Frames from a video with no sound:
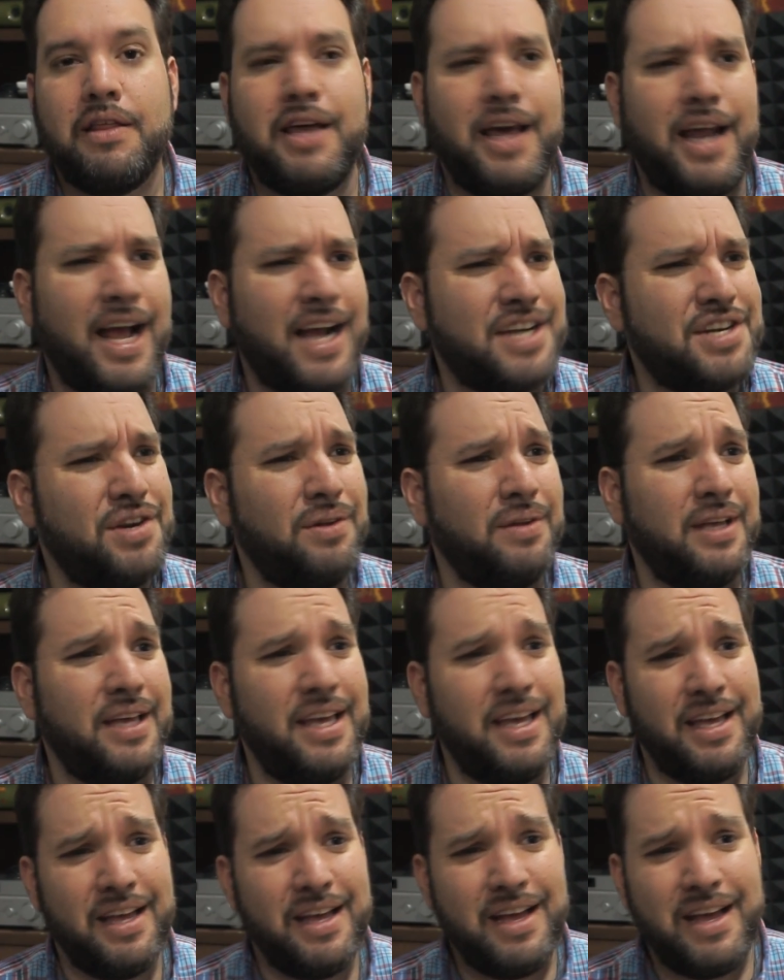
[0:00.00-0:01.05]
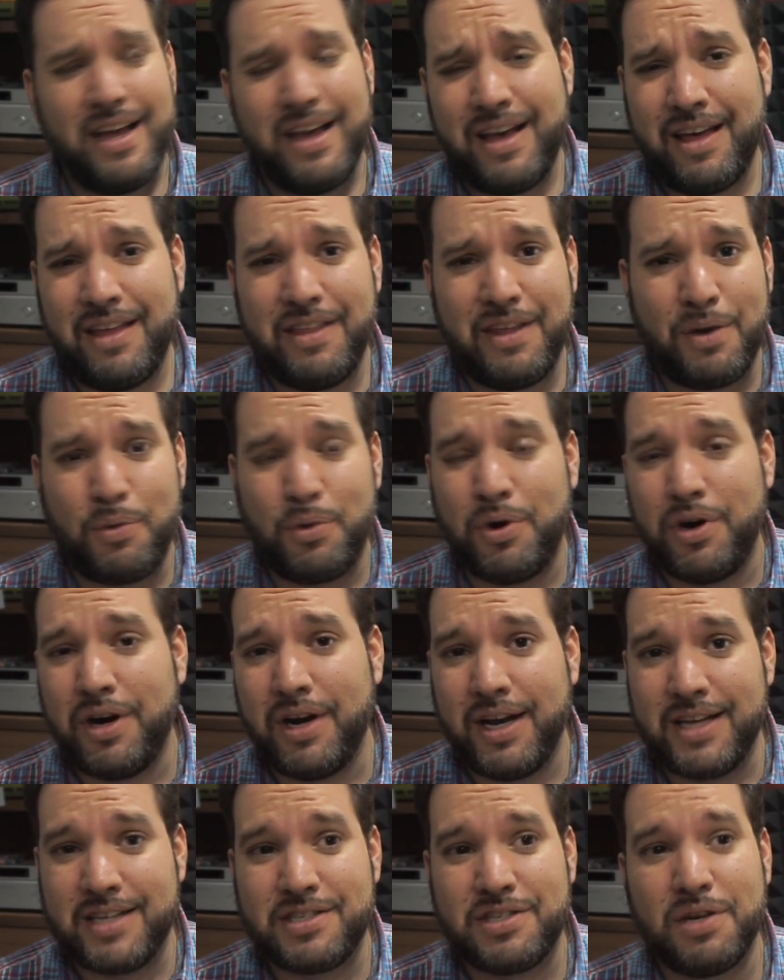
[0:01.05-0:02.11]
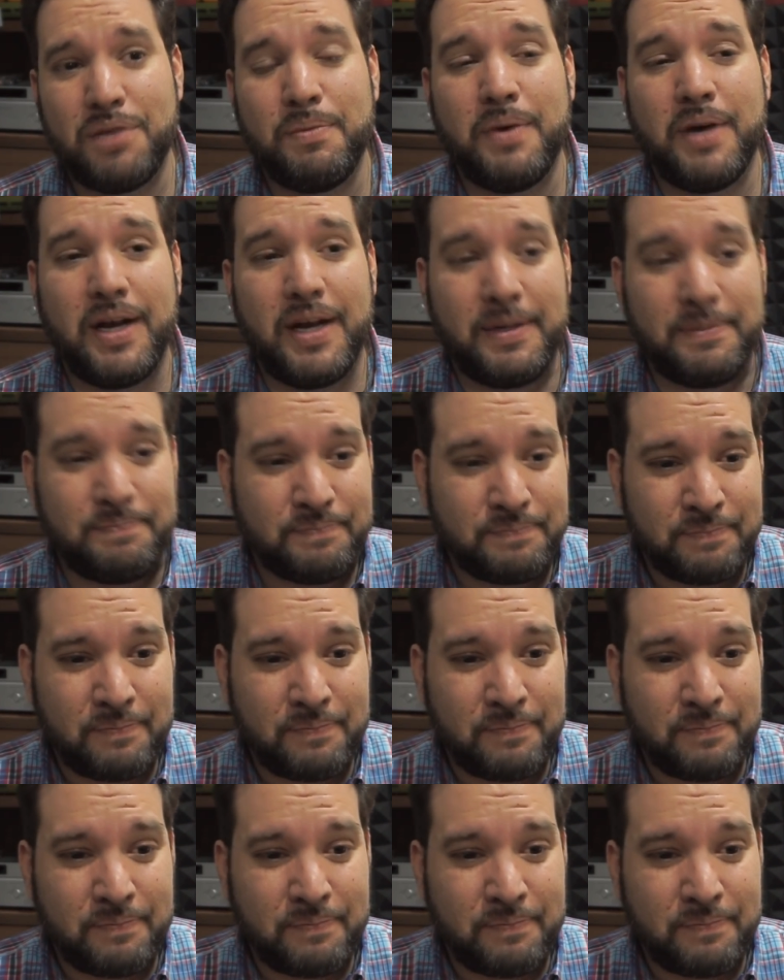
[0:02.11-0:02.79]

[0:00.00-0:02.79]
That actually, there were some